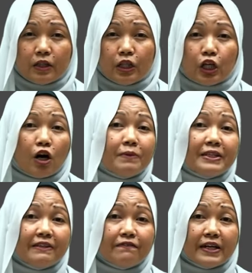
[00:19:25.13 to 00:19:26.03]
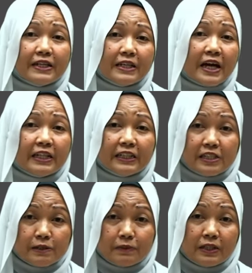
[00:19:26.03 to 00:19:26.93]
Common defects in
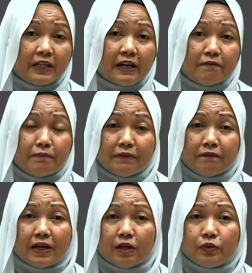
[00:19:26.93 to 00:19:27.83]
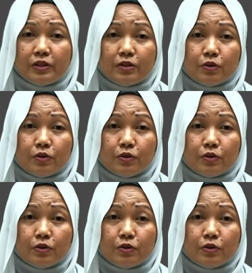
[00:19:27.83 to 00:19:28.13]
heritage buildings have been found